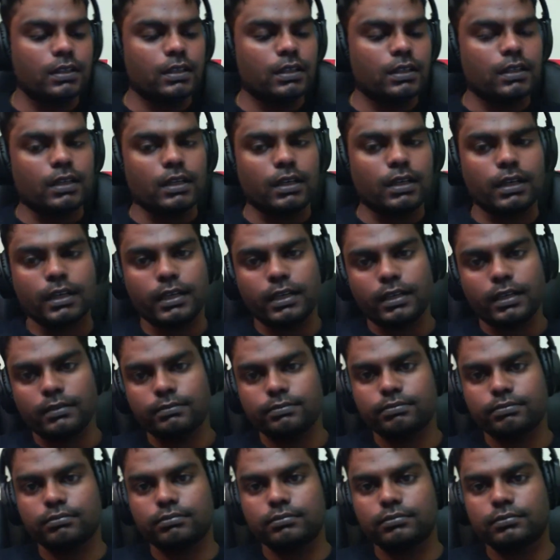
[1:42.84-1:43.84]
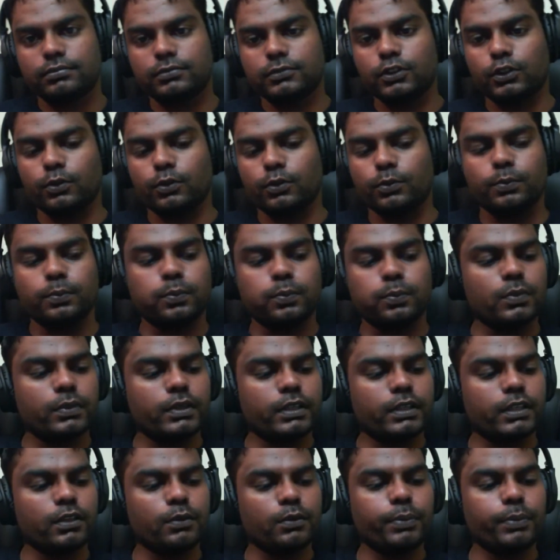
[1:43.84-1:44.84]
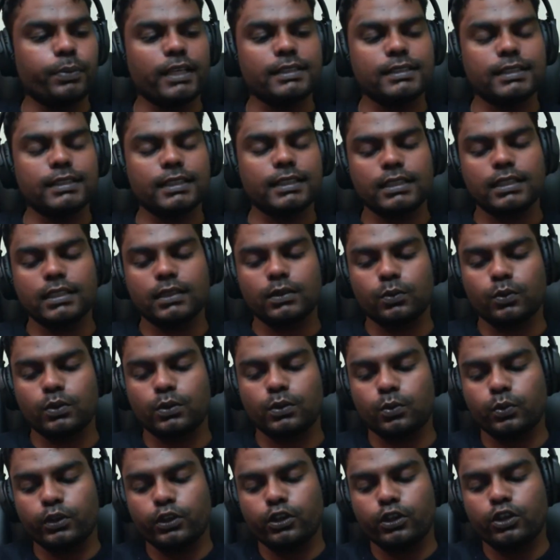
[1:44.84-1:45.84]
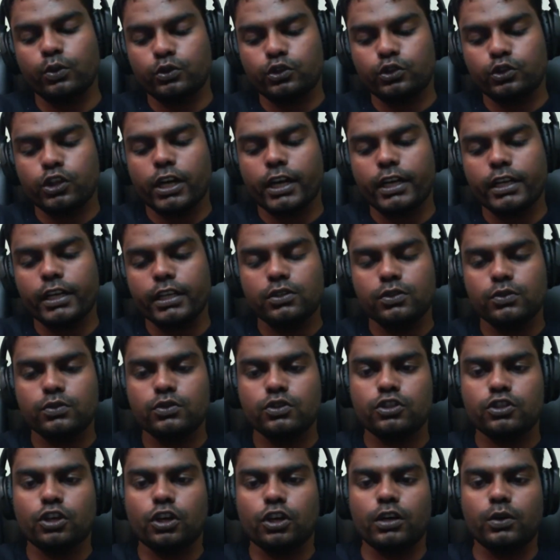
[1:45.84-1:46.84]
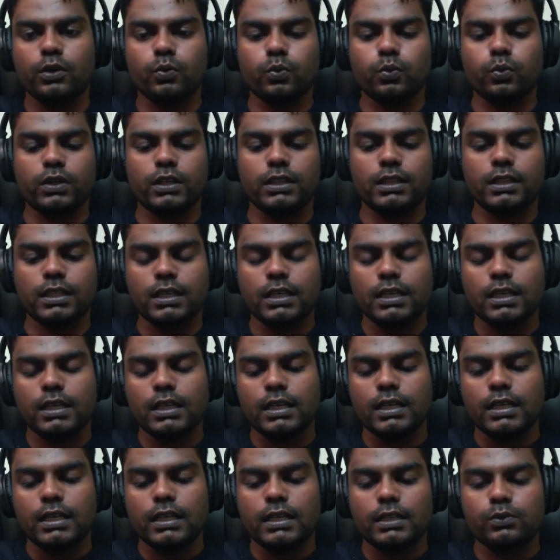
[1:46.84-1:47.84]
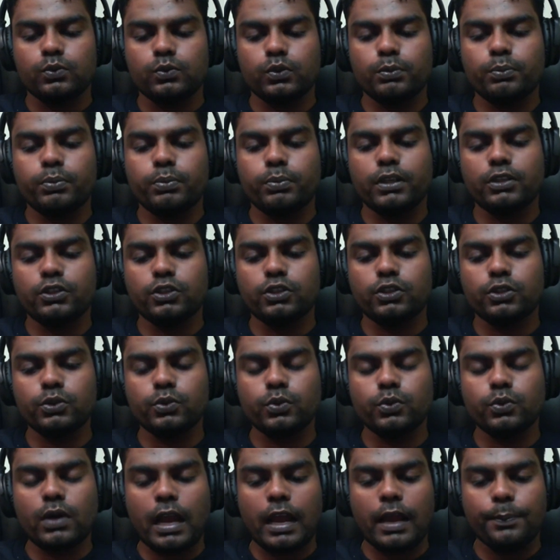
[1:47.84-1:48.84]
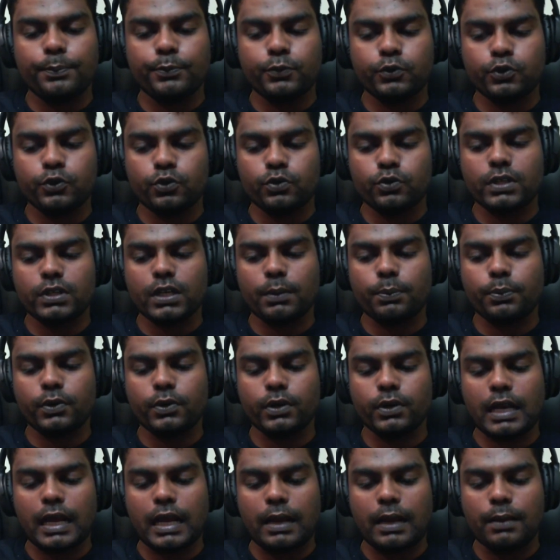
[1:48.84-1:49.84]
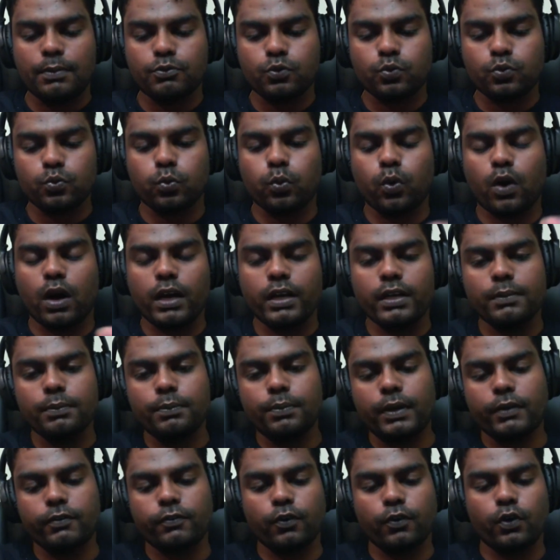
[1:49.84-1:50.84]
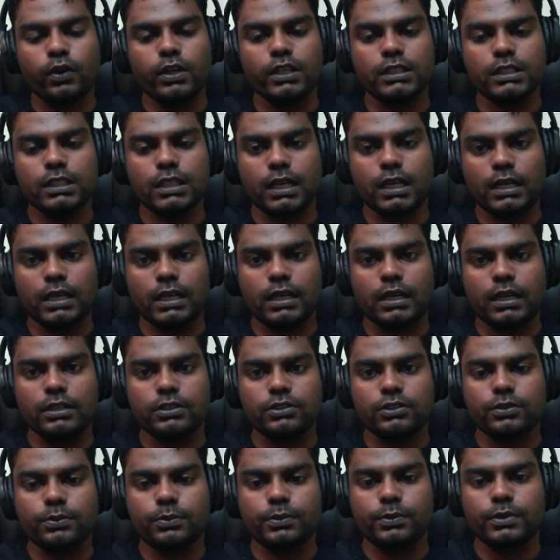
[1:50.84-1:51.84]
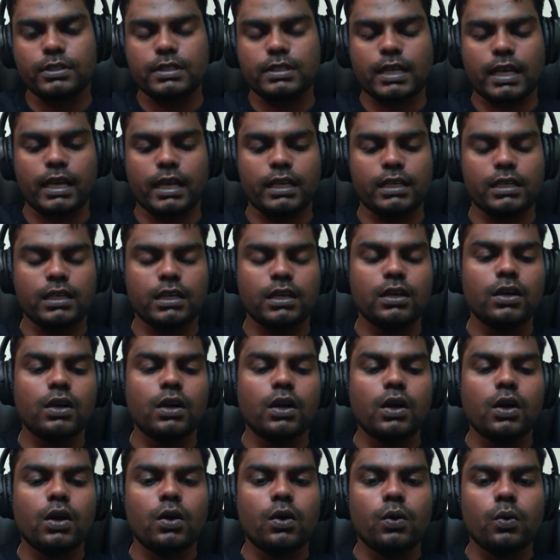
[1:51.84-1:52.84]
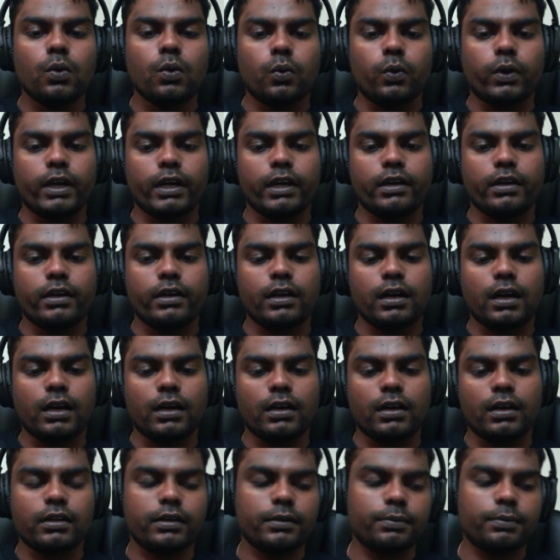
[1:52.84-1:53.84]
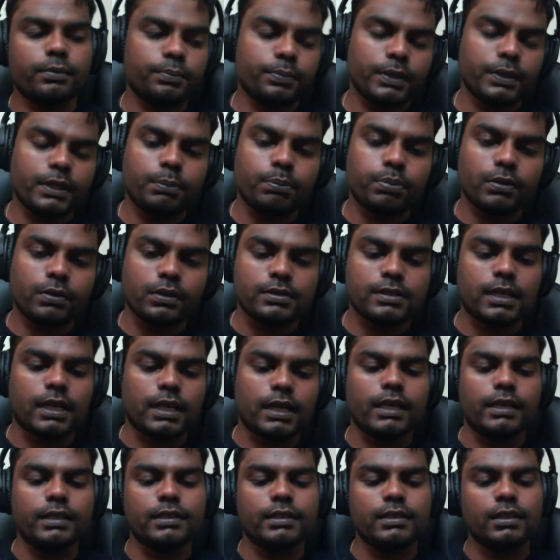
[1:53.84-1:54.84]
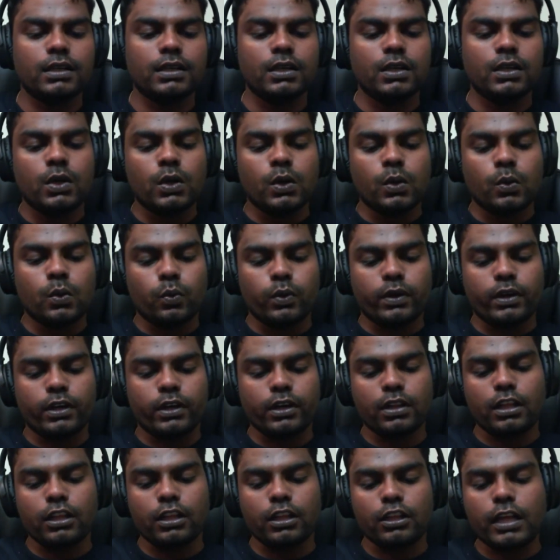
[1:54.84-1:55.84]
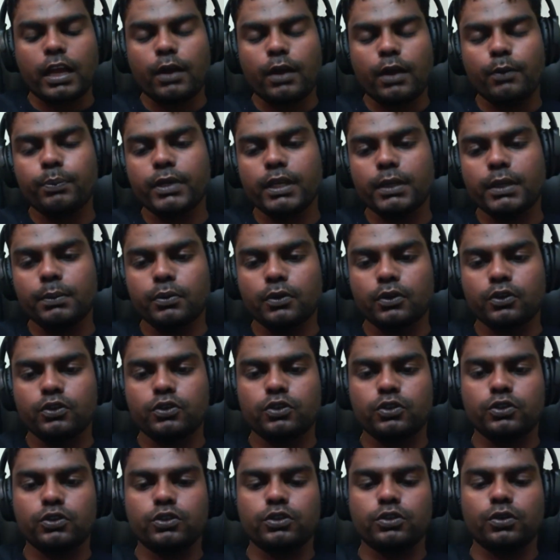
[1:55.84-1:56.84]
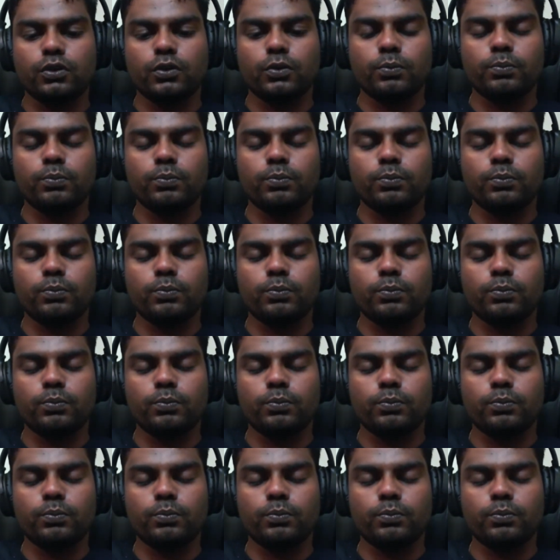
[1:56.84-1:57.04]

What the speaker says: So it'll basically, what we're trying to start with is we build two separate apps, one bit focusing on a customer side, where our people side, where it'll allow people to,